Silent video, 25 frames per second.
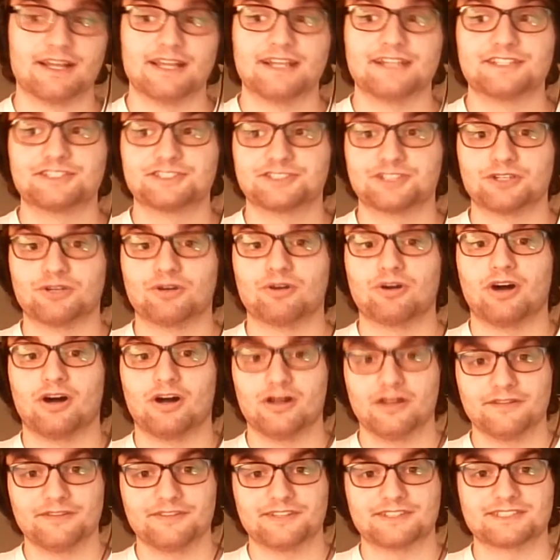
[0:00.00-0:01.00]
So
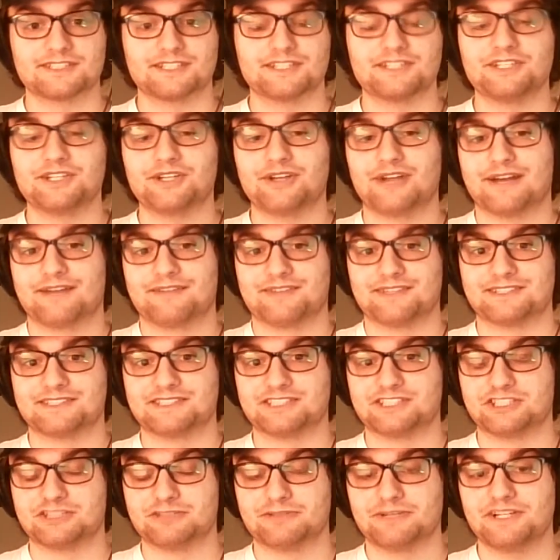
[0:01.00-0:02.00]
all of a sudden you have the
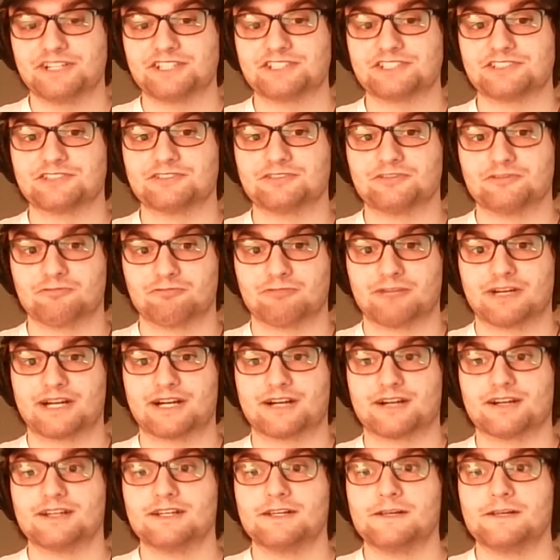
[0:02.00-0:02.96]
situation where